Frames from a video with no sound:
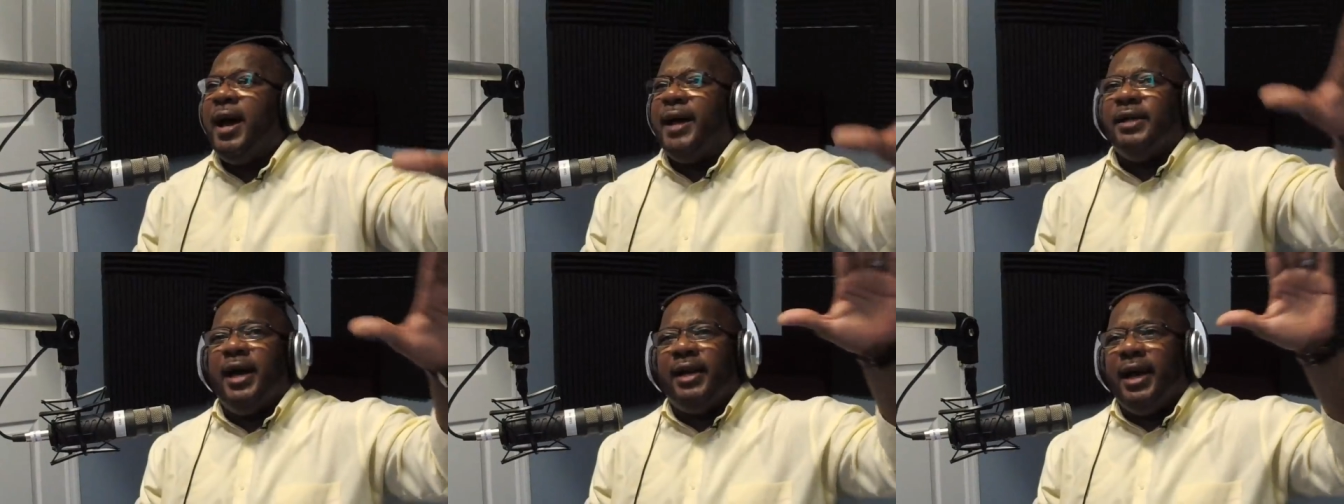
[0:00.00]

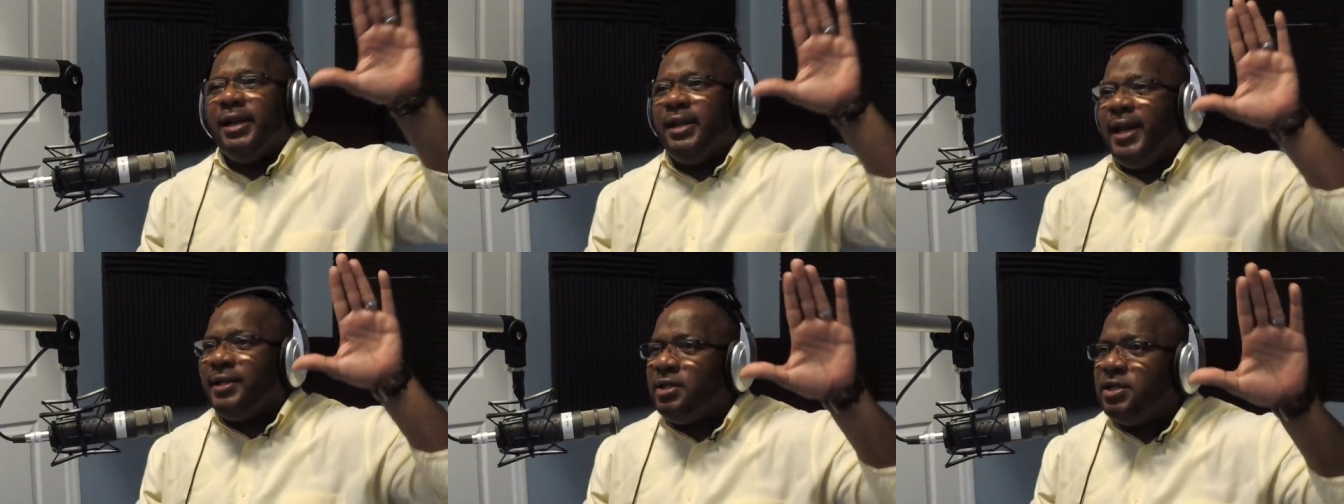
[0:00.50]
and, and, and
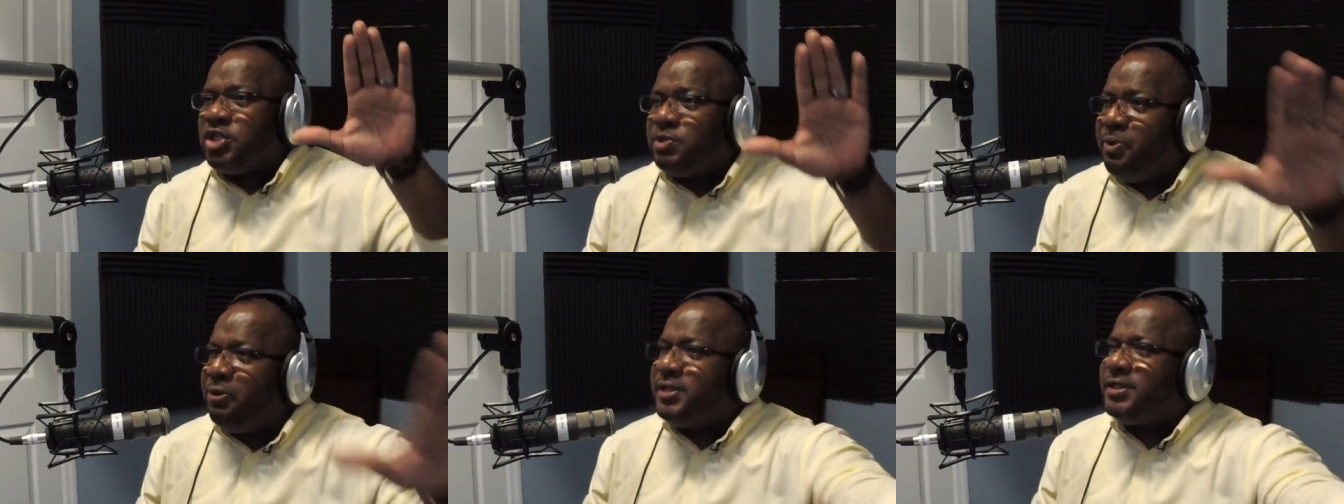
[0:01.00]
letting
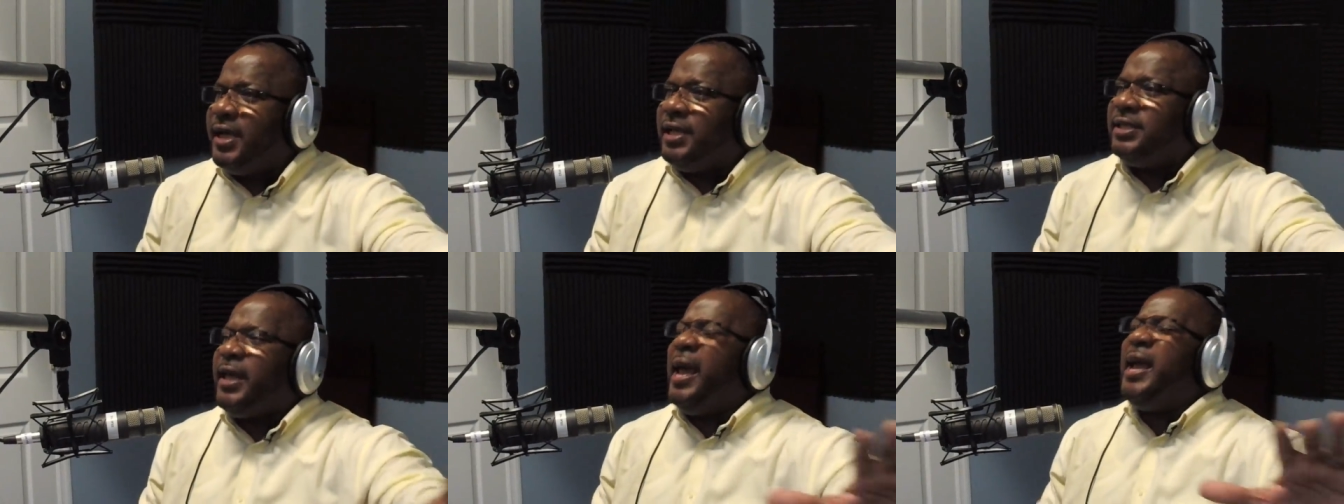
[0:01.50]
spirits
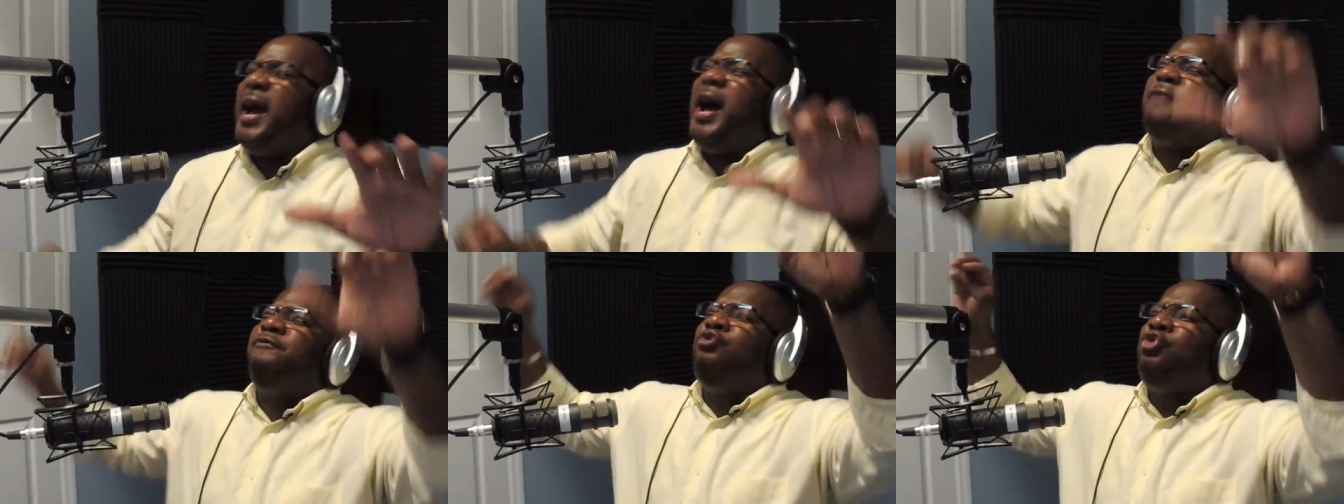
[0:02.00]
take, they
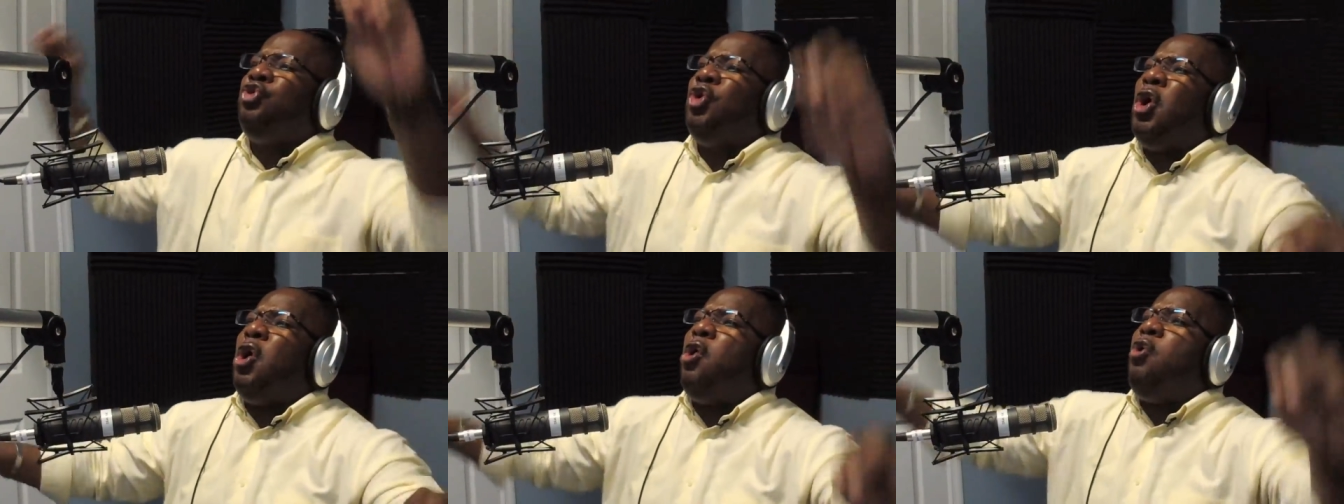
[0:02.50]
have
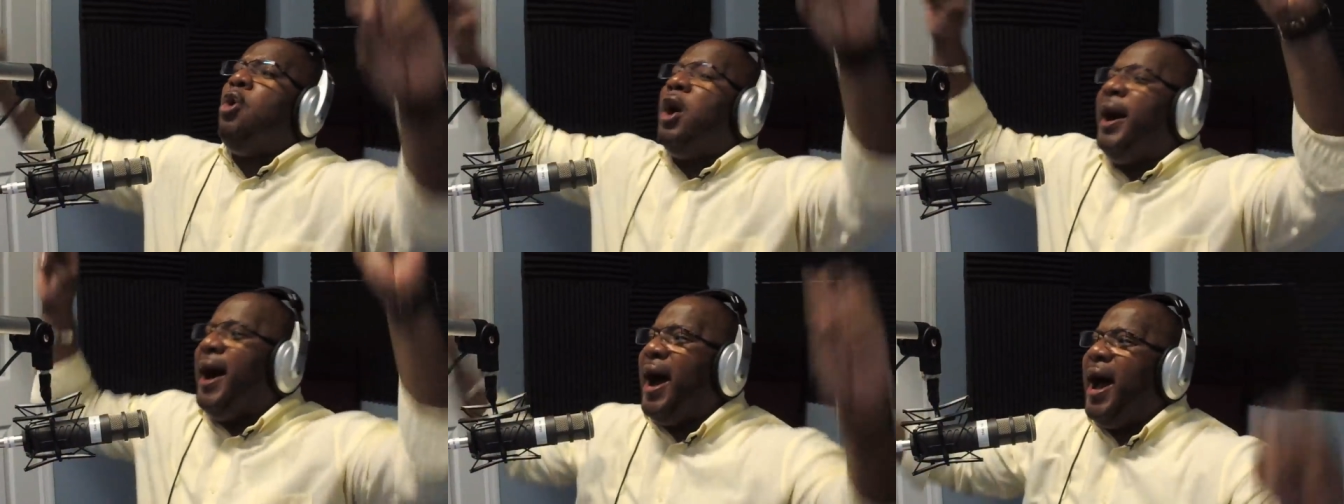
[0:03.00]
no
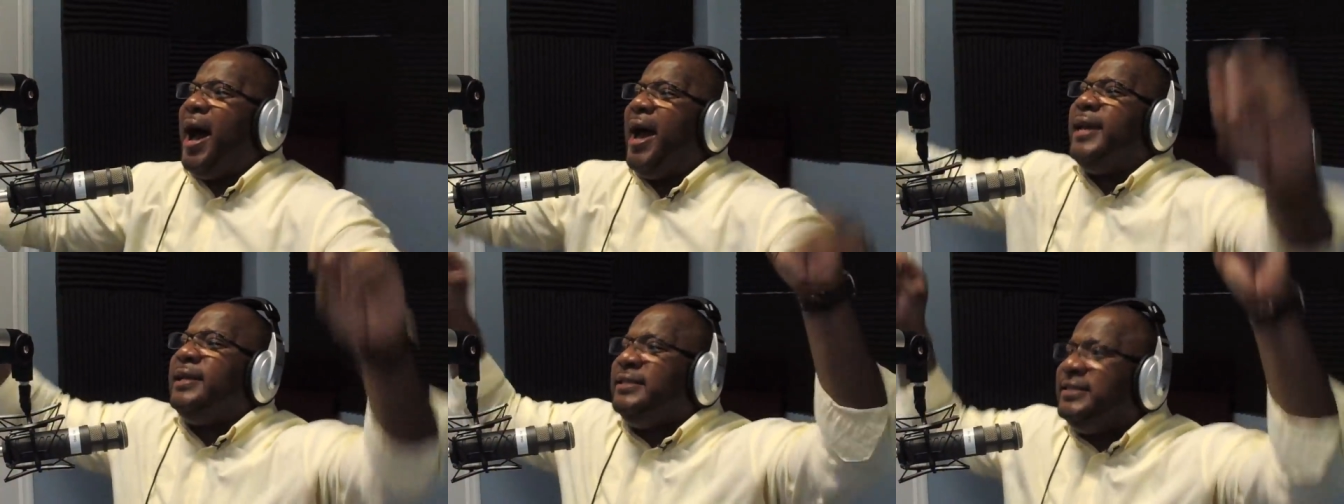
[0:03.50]

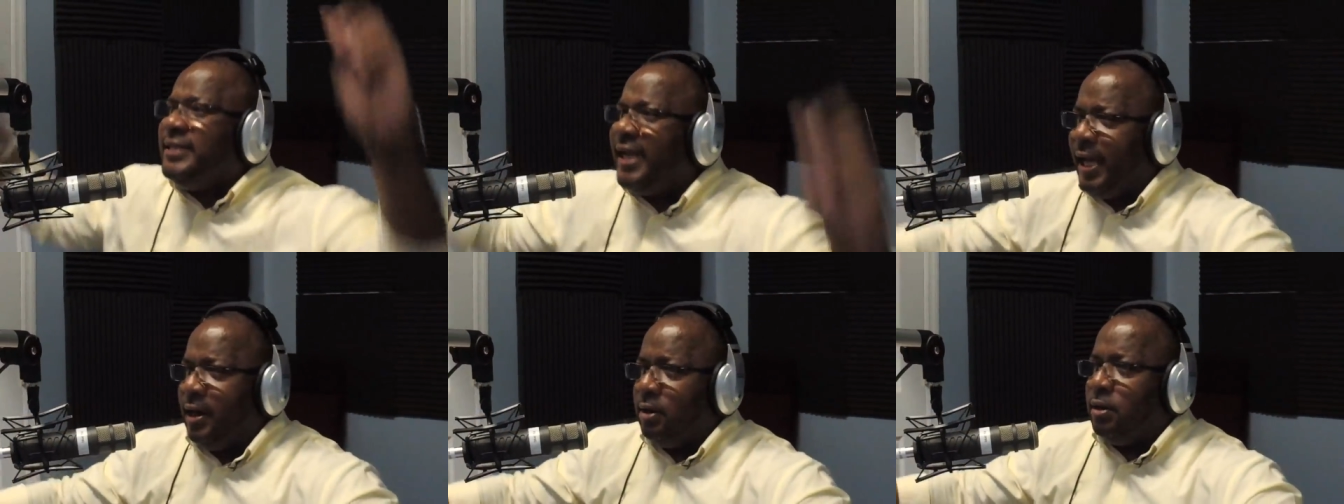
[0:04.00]

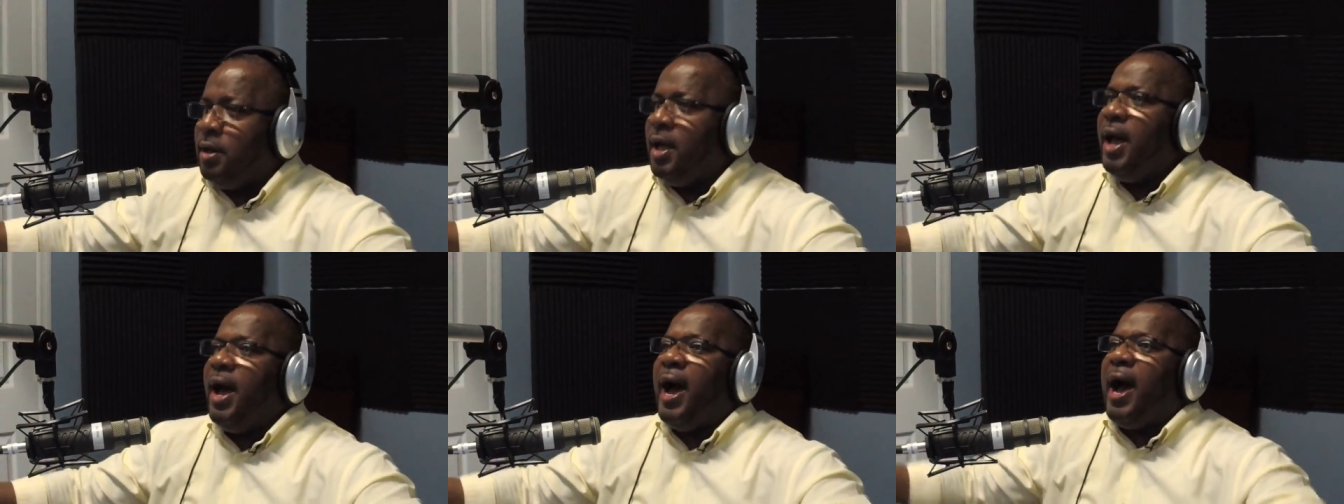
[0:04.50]
idea
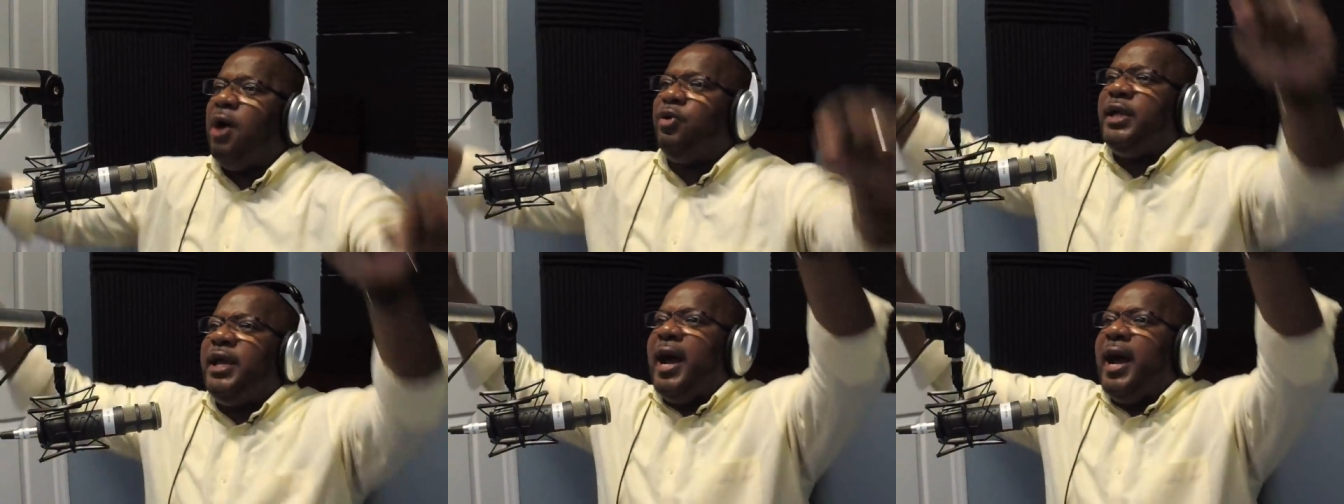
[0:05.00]
how they